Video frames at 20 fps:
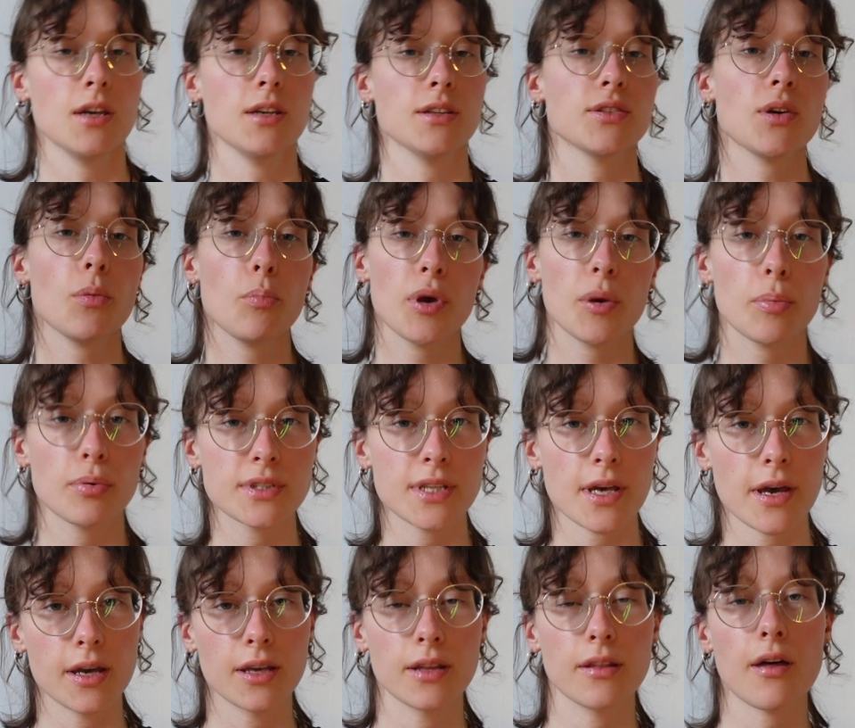Some people
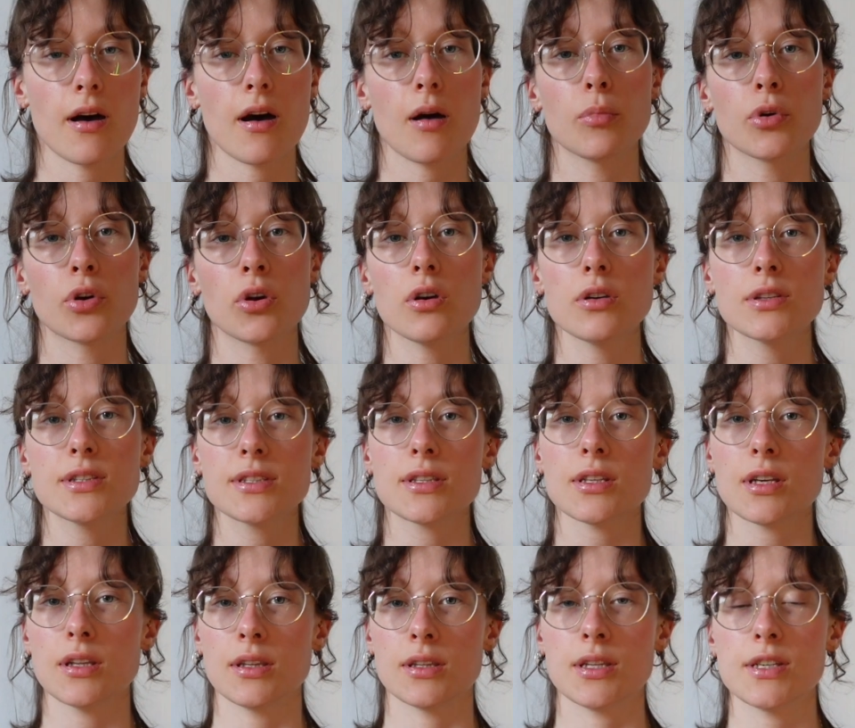say that because
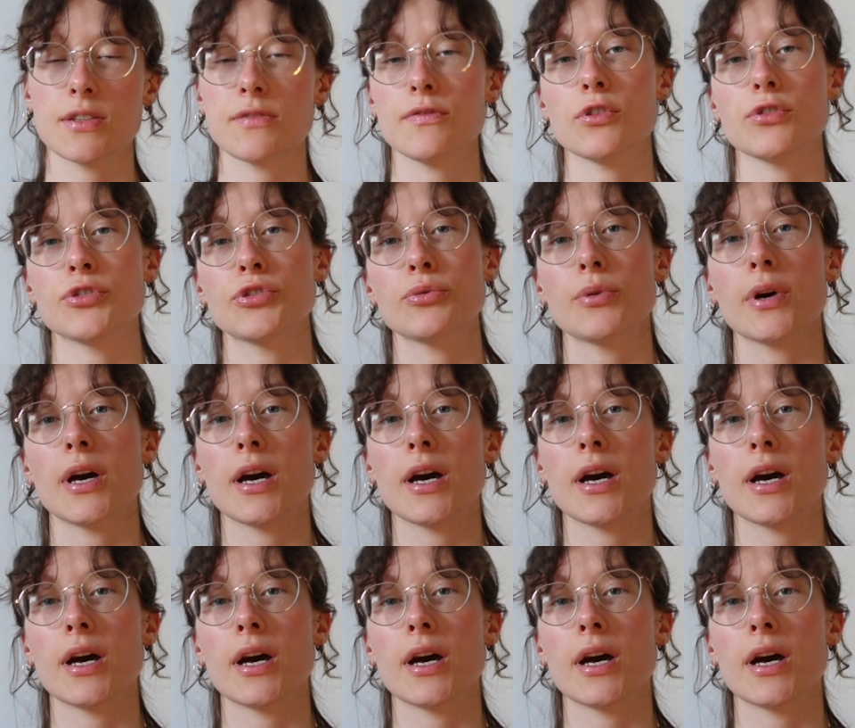this fossil